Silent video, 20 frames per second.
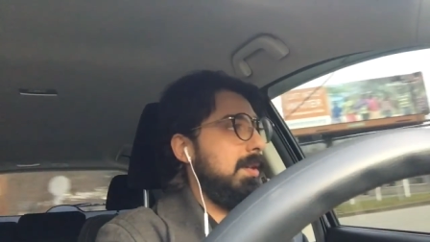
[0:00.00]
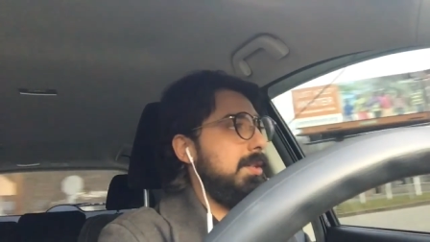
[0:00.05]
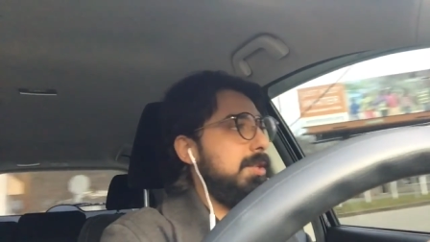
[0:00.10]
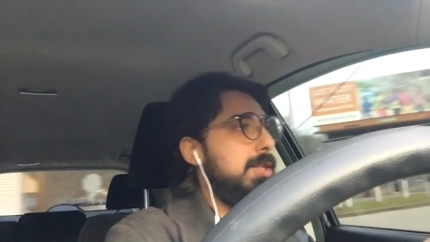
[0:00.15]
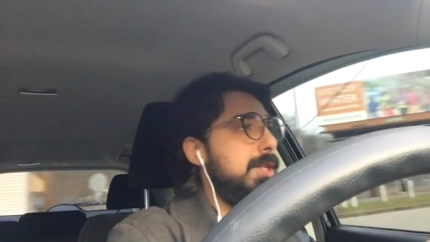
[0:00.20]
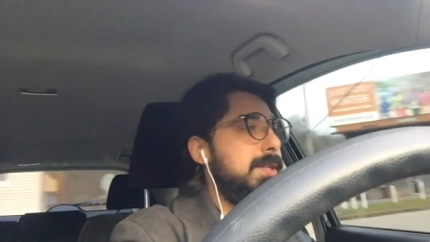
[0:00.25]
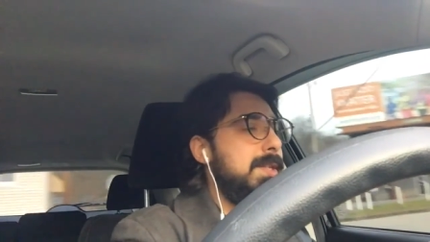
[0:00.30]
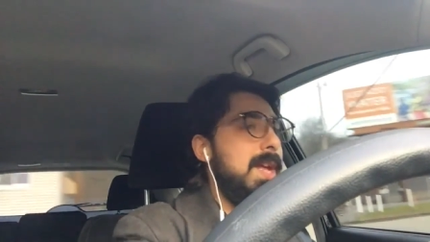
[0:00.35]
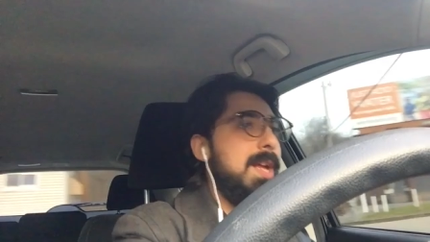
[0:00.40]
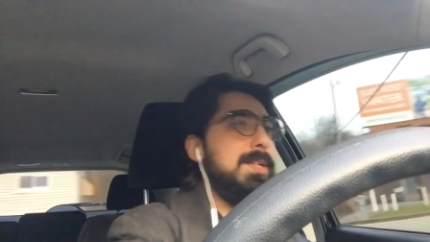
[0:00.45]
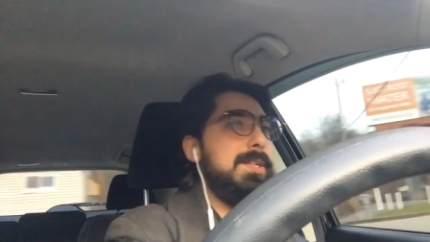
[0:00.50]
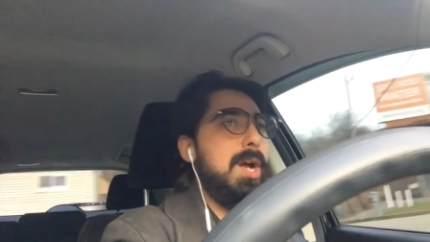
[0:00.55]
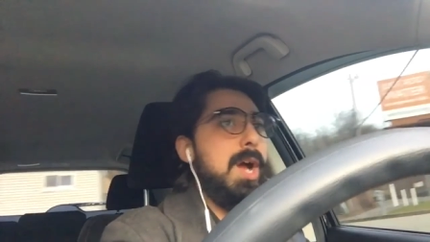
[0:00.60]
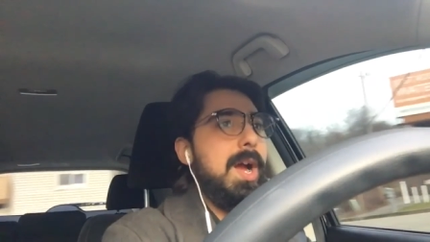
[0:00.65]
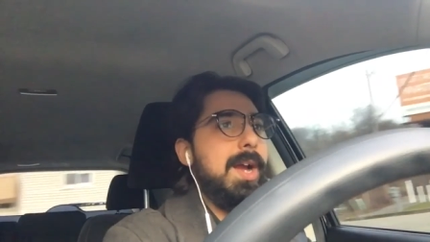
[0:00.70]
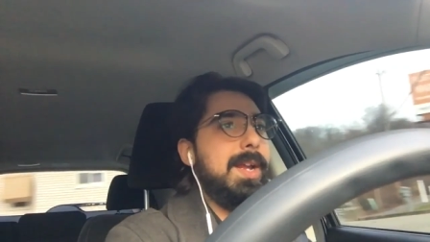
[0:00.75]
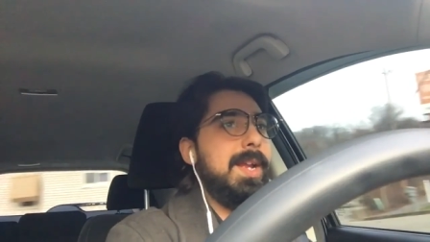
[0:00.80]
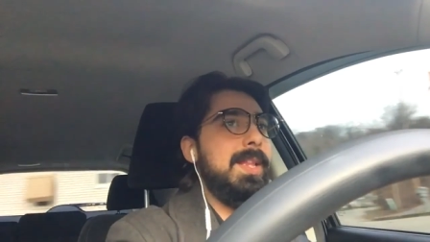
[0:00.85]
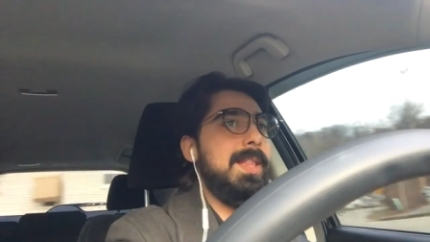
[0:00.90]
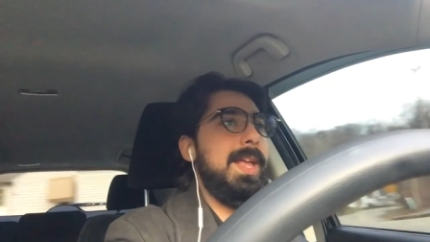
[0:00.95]
She's not
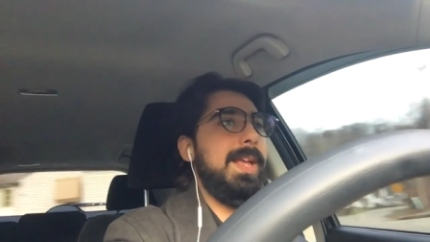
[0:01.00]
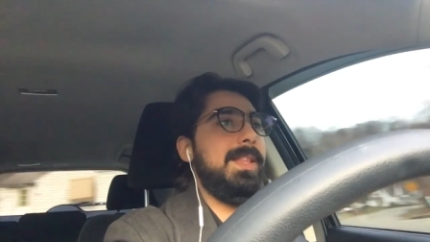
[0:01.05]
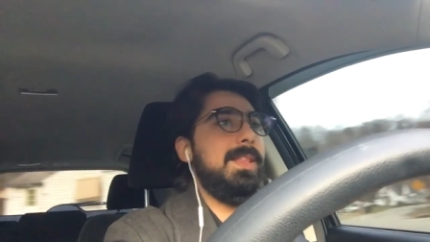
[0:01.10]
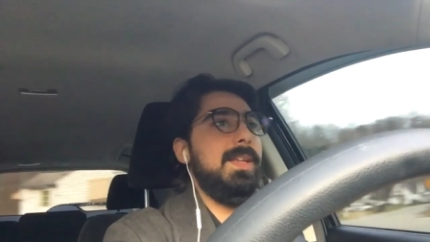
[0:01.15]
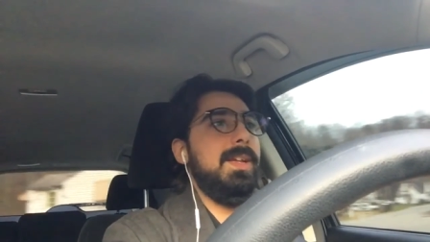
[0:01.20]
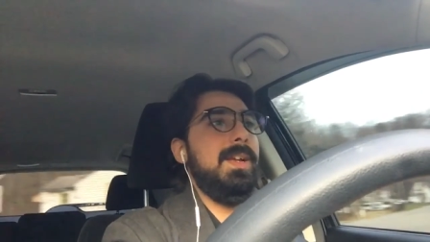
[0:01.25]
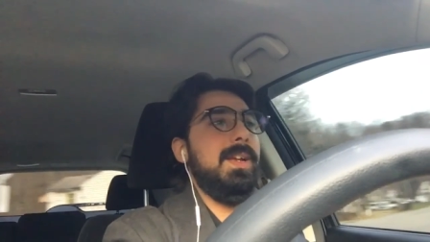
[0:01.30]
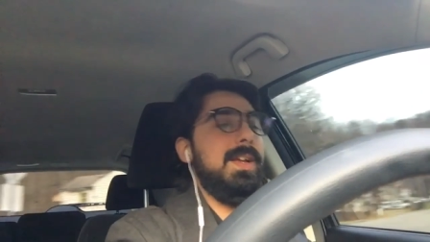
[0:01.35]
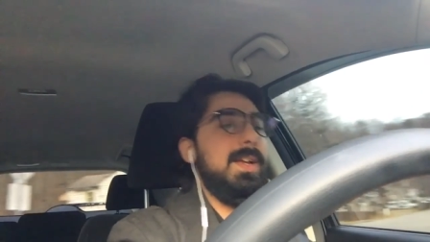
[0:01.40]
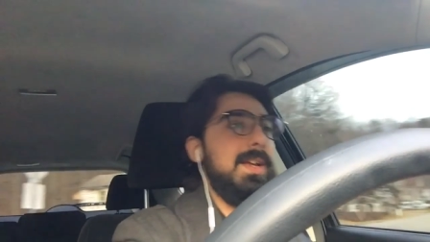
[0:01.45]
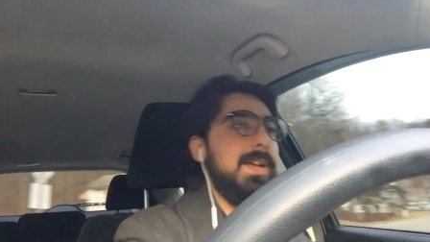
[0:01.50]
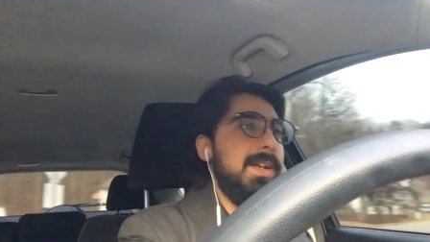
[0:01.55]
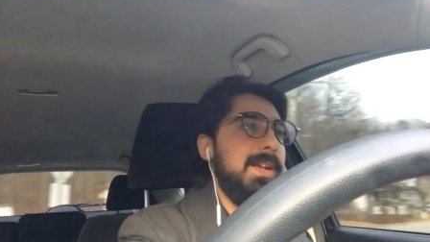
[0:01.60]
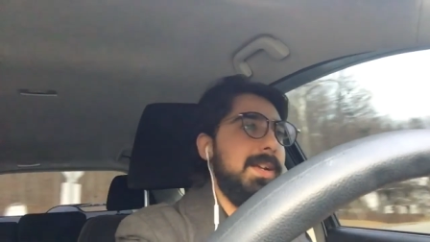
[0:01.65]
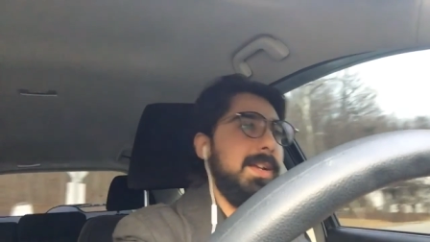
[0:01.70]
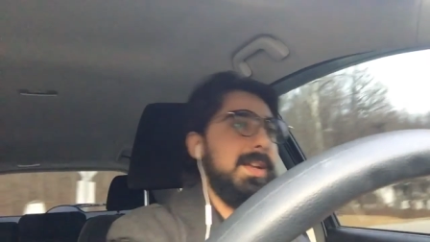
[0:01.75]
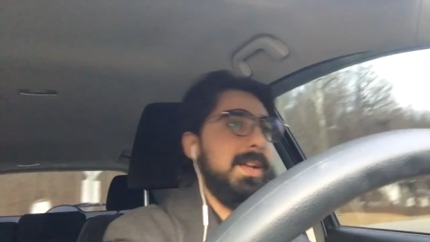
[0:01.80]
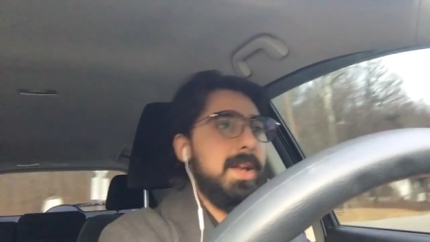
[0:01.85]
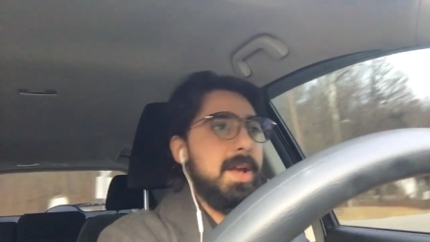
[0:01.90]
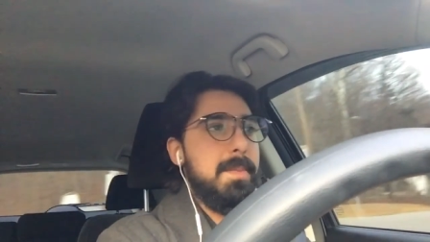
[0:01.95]
talking like the
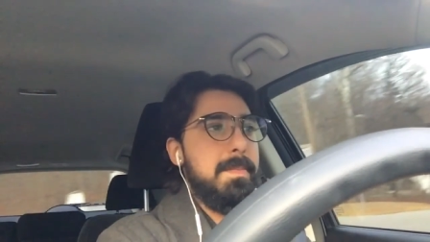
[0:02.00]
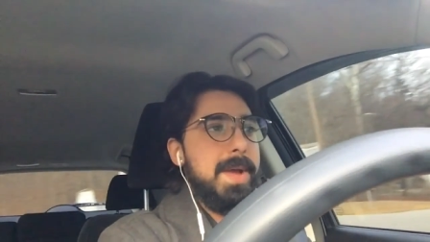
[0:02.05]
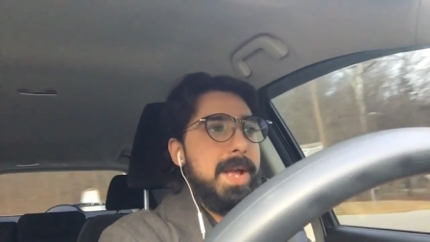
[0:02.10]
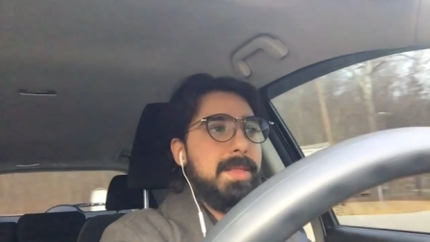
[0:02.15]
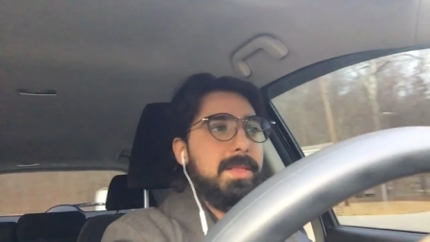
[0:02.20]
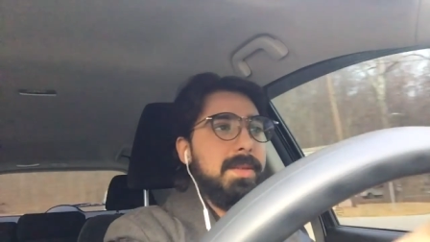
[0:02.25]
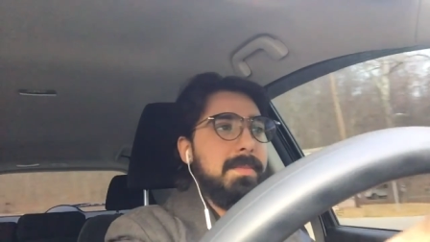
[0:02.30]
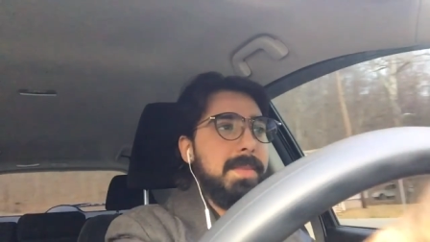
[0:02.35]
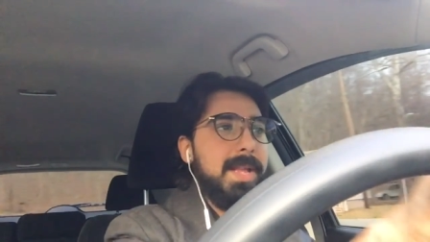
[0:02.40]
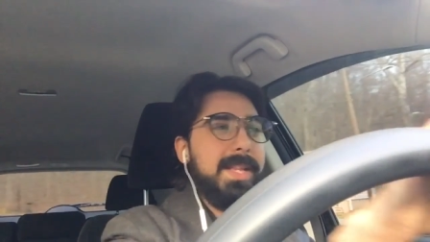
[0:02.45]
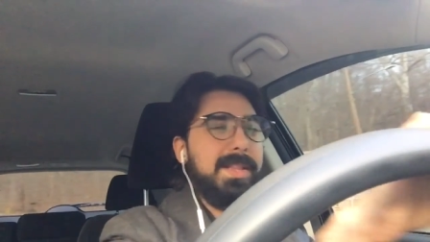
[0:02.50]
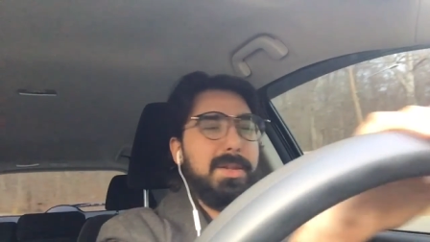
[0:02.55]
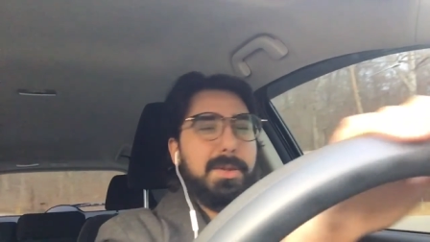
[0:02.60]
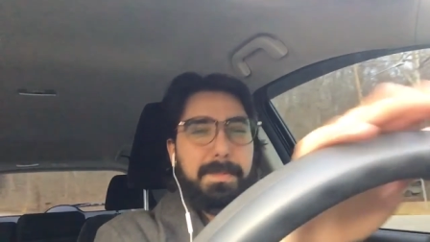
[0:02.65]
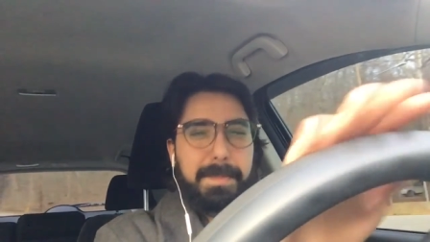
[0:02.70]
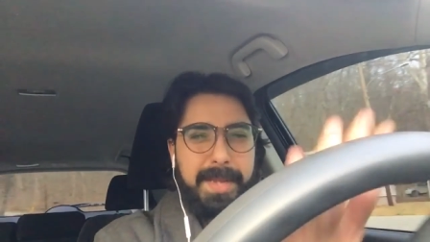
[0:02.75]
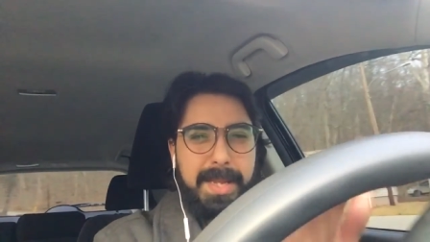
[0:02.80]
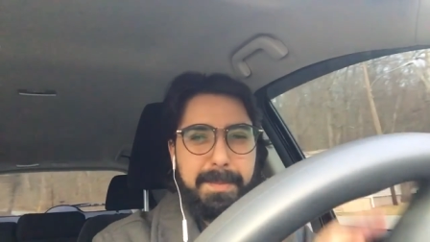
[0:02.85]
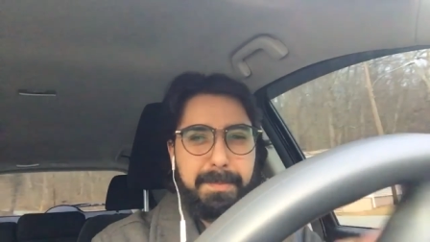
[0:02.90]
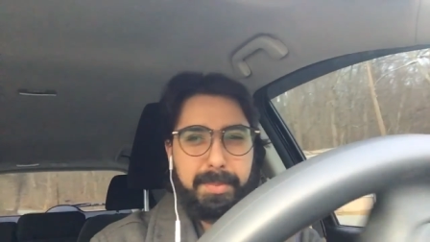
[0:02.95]
uh, uh about them like they're
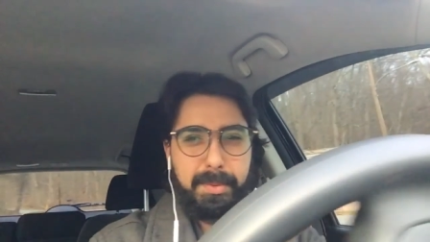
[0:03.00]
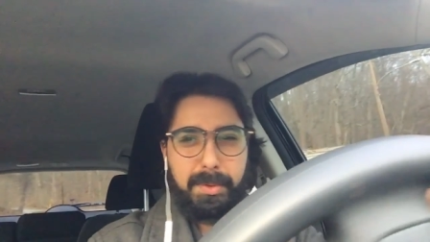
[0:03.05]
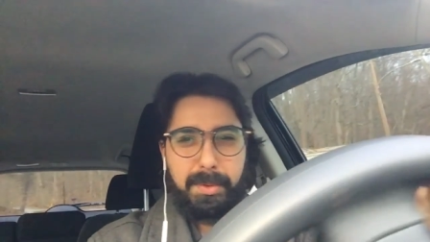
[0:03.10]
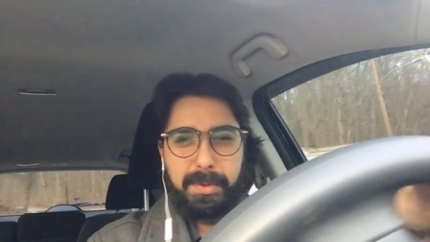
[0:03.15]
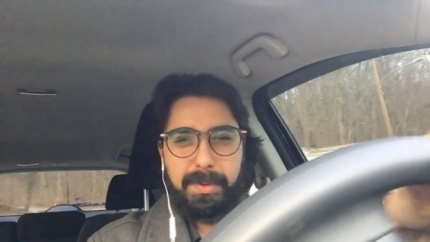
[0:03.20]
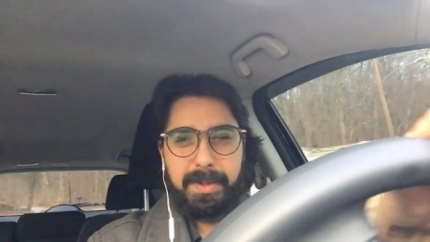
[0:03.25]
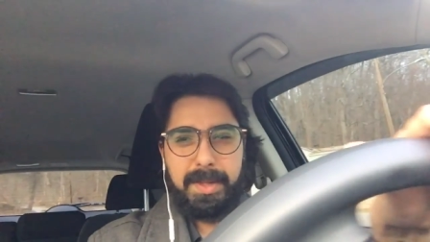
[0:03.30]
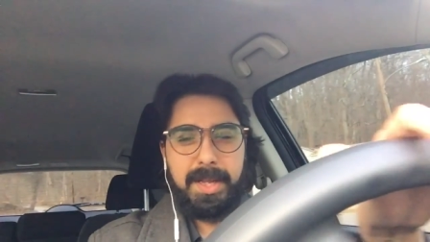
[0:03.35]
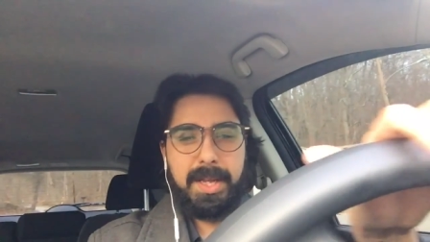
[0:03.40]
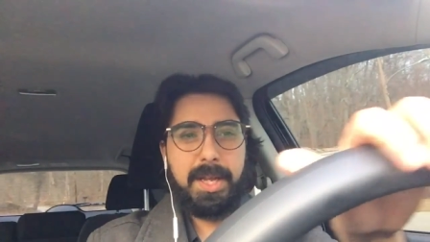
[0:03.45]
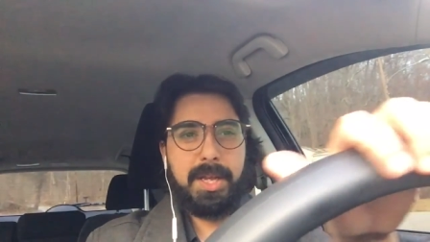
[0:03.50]
people.